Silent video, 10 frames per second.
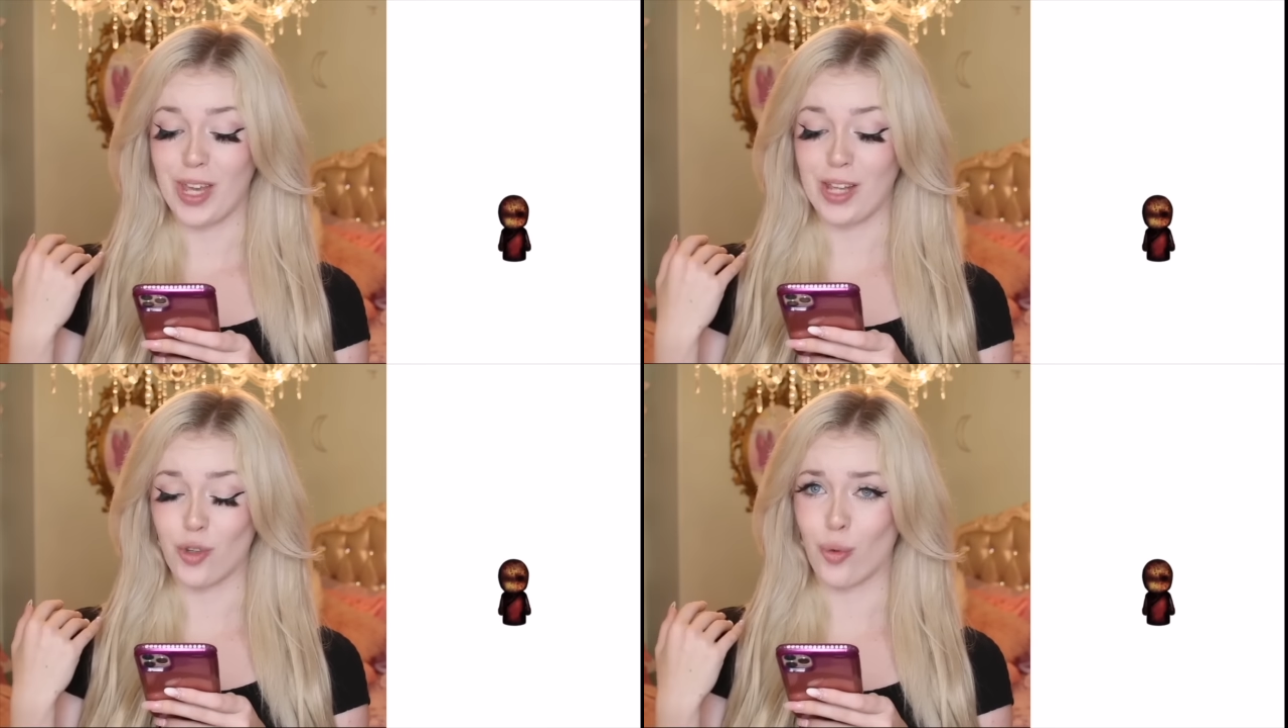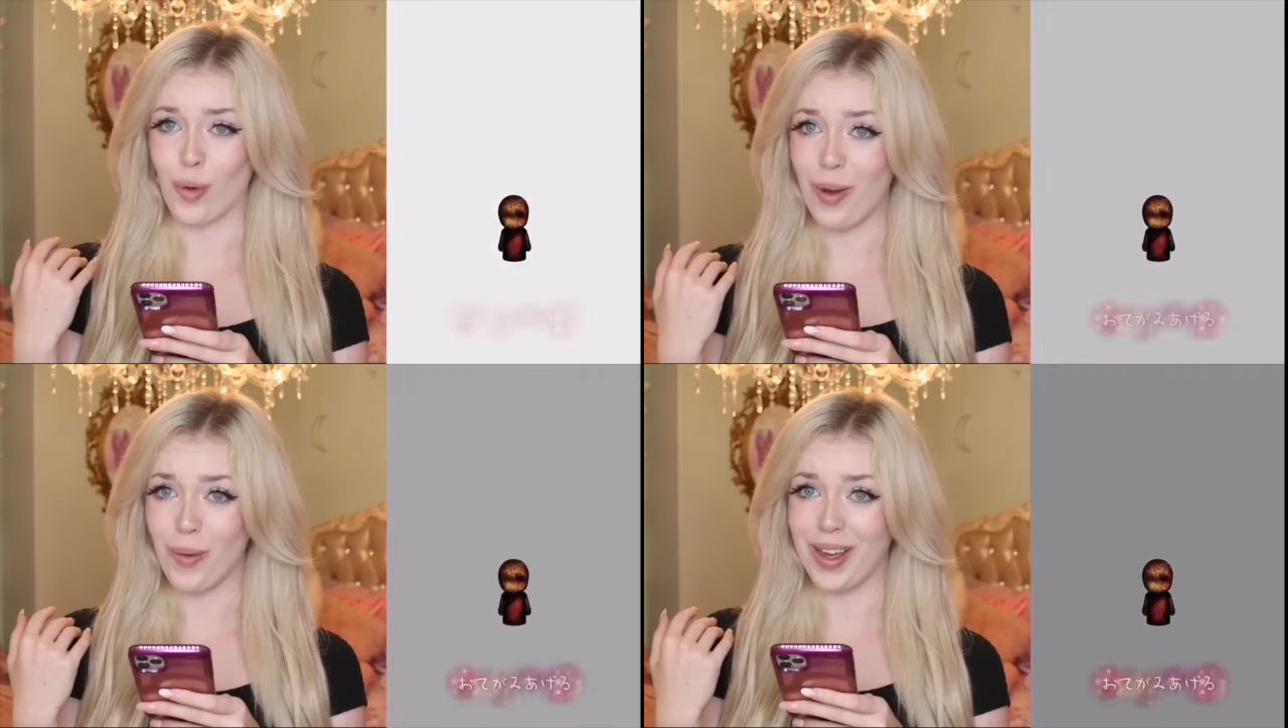It's
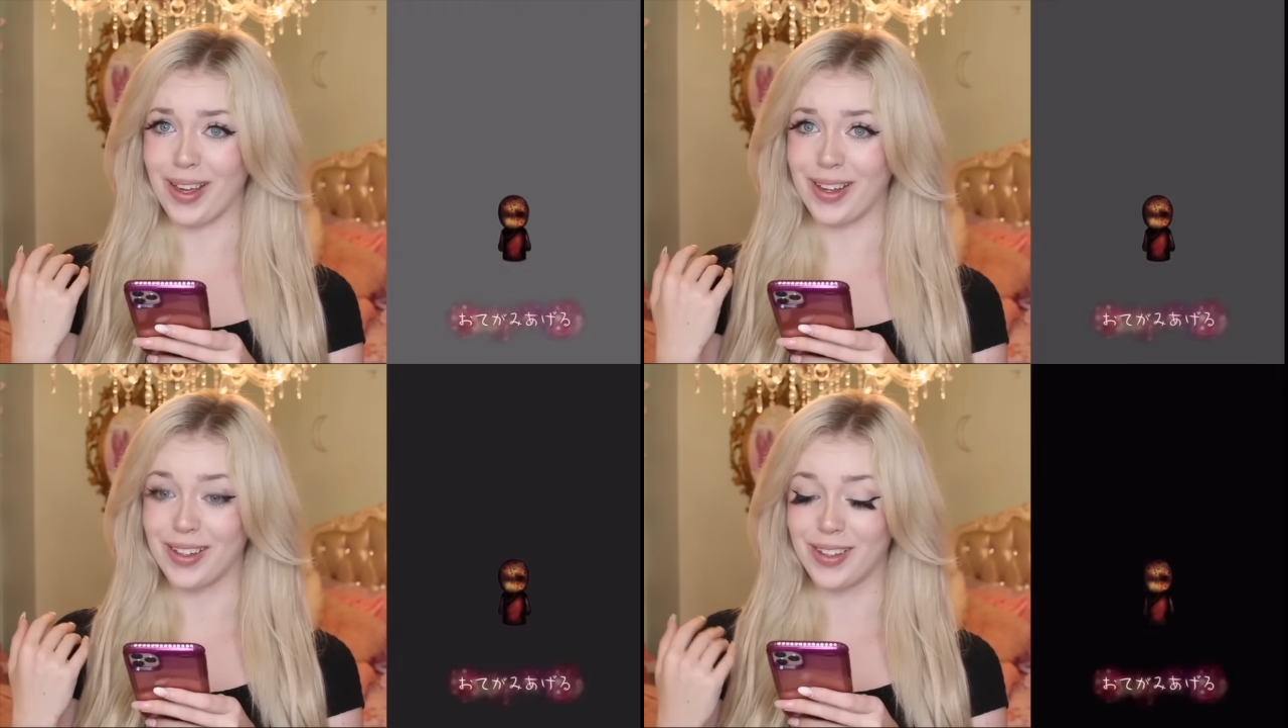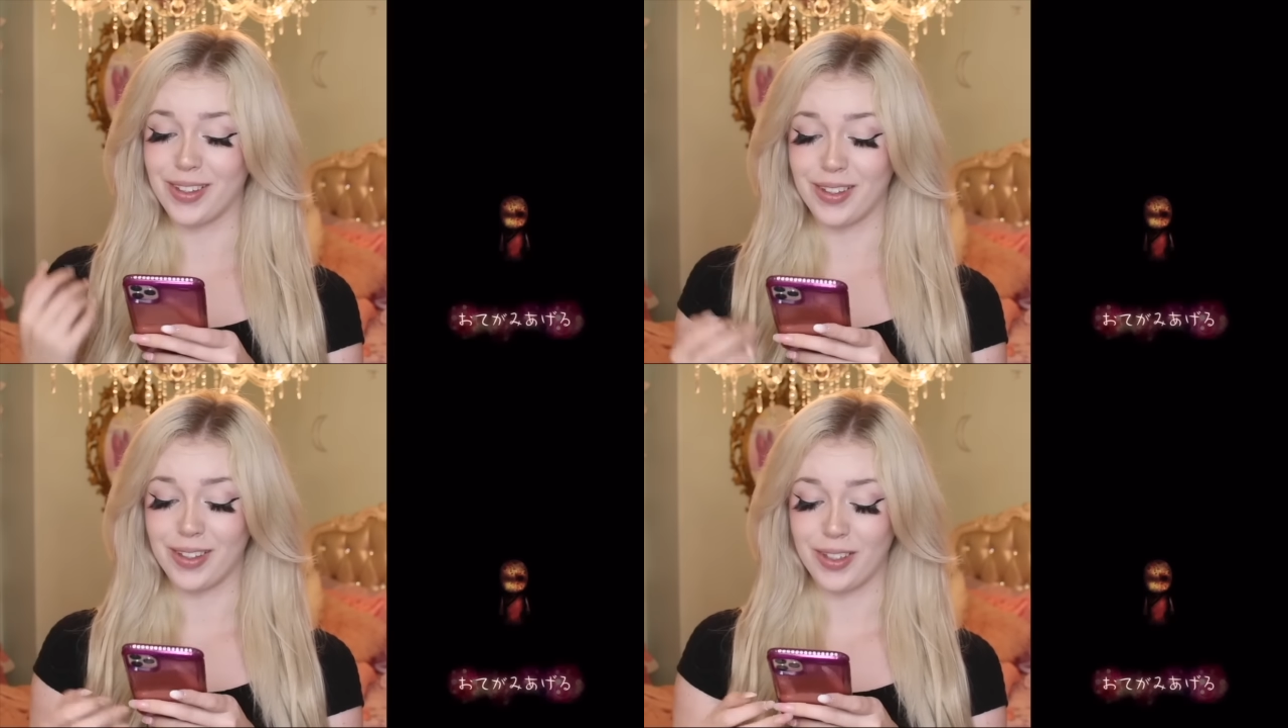growing.
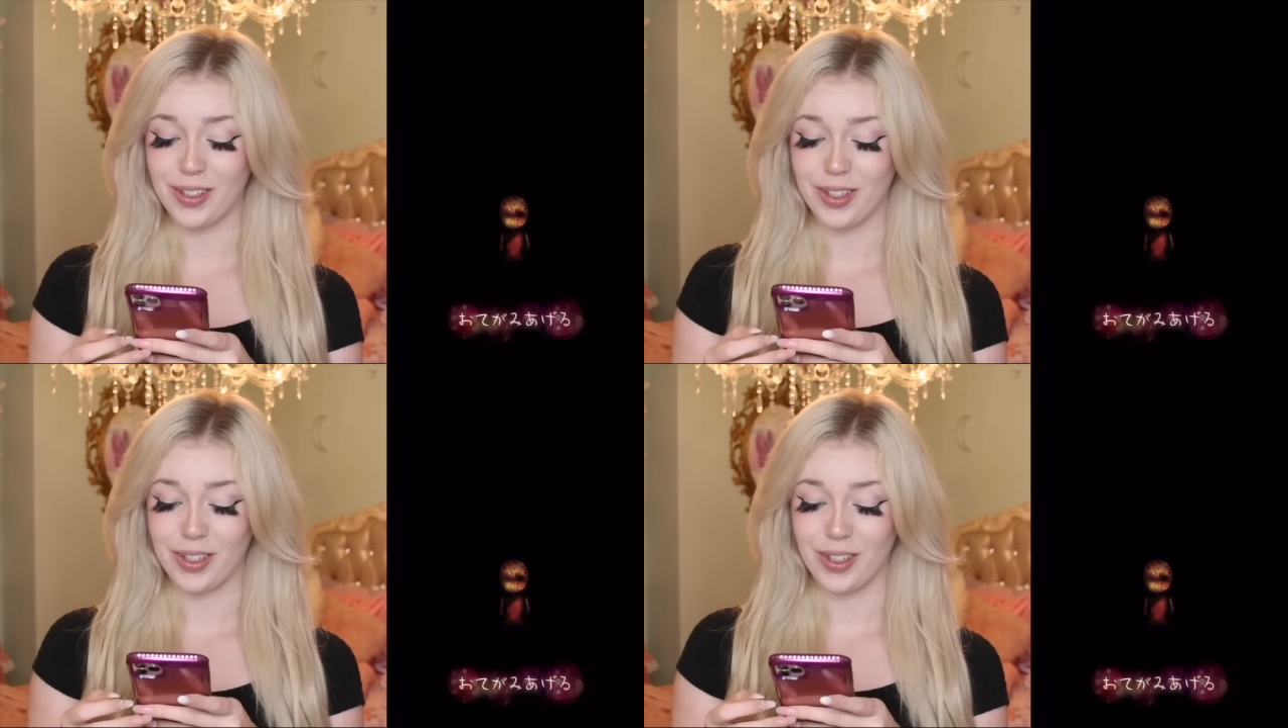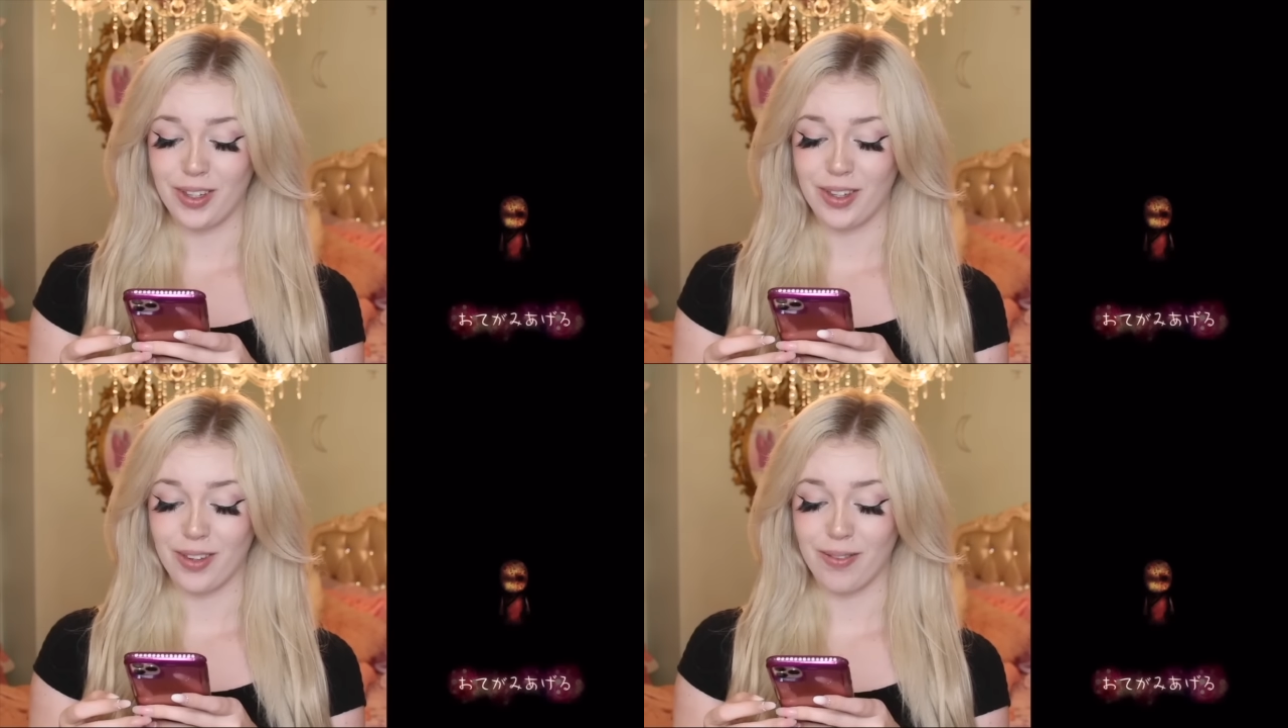
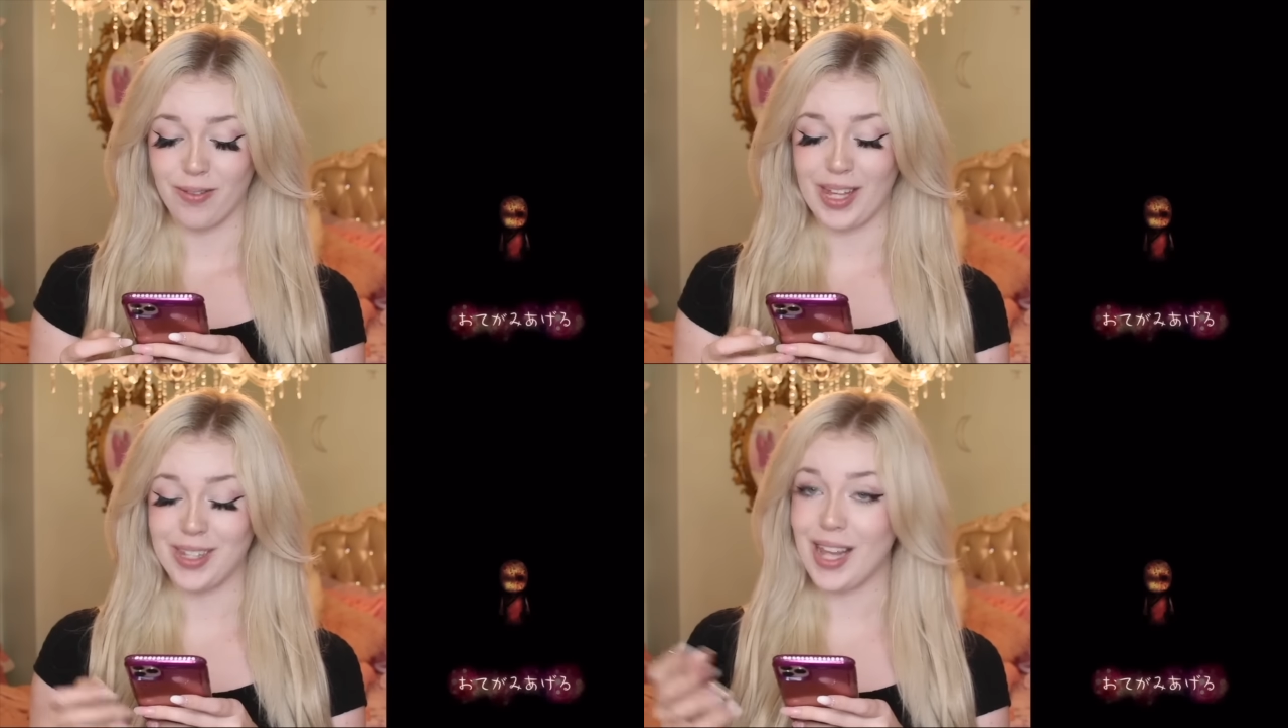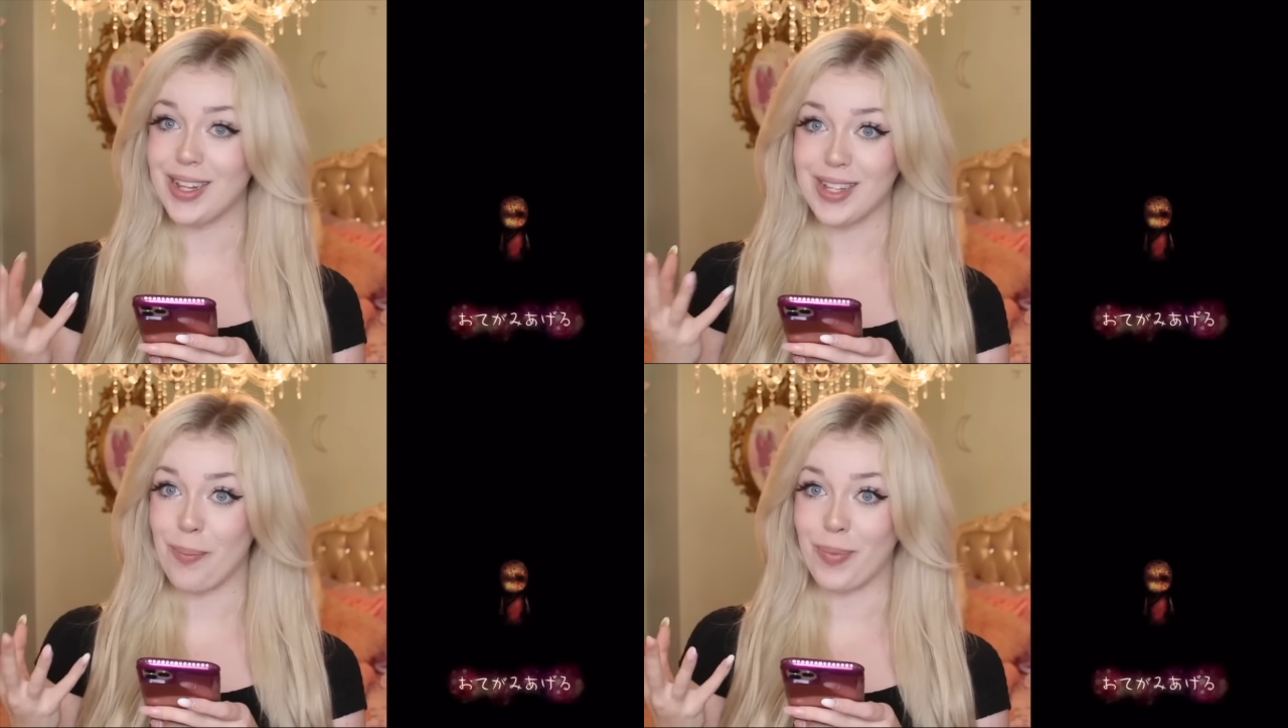It
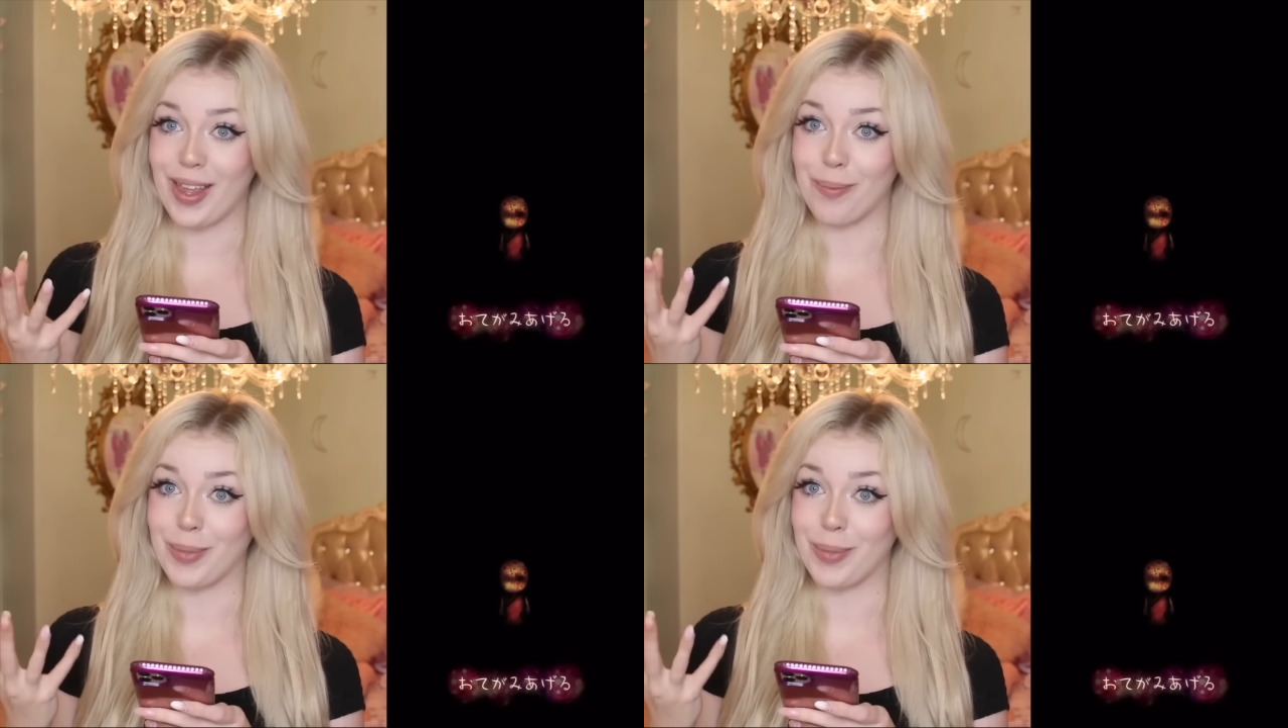said something,